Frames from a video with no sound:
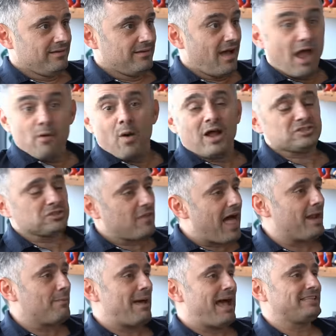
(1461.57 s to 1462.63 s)
I watch a
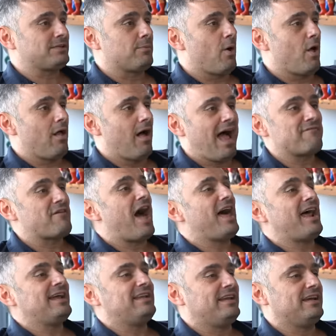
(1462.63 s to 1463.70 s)
lot of basketball. I've got
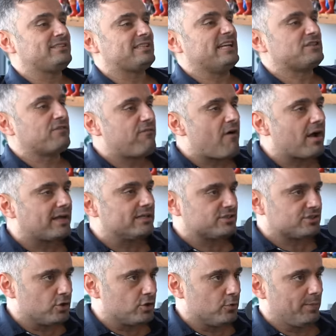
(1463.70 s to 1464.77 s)
ideas. It's fucking
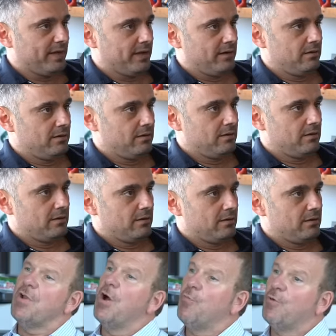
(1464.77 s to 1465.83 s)
stupid. Because you
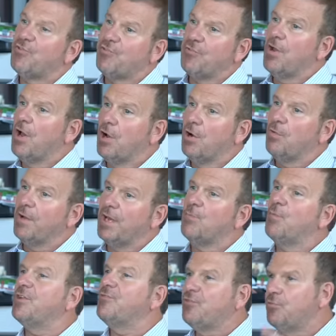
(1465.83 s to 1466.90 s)
what you know and
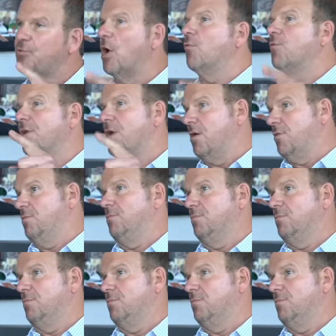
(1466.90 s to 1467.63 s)
what you don't know.